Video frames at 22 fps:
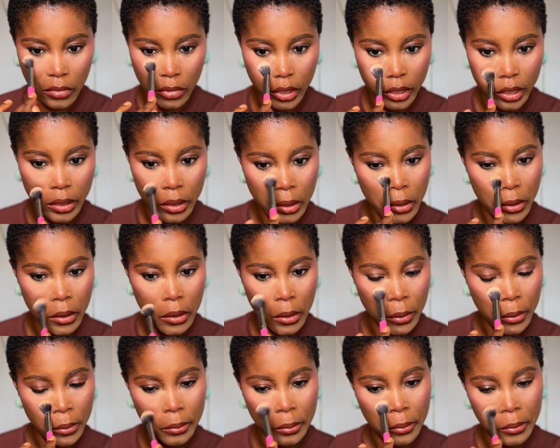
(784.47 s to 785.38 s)
Yeah, so
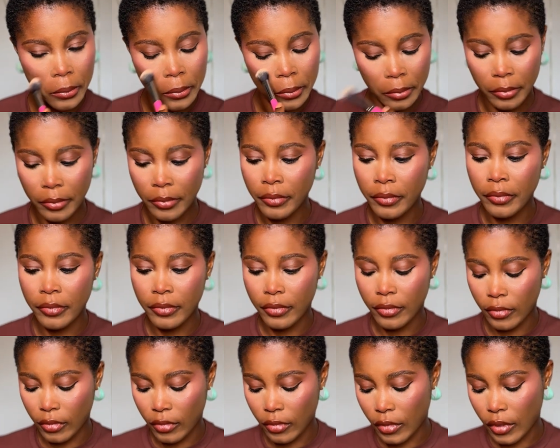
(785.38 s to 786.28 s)

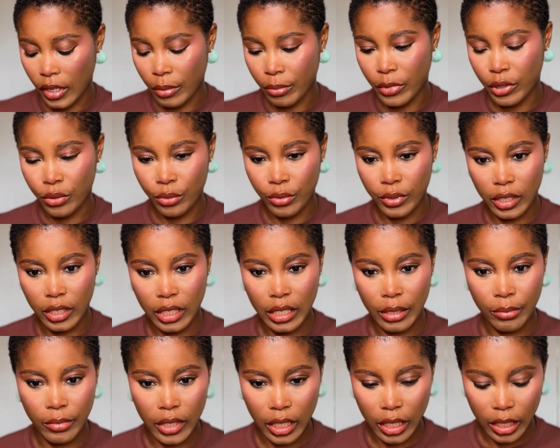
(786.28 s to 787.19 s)
let me do the
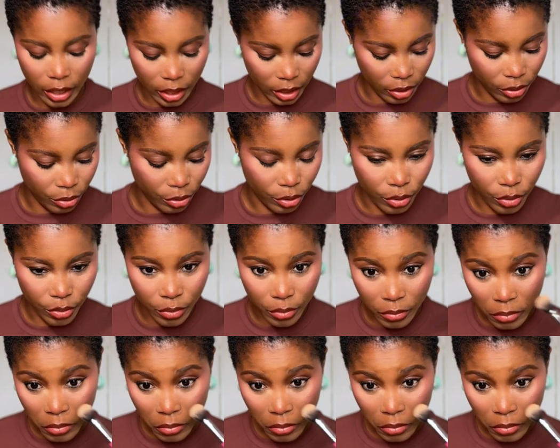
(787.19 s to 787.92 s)
same here also.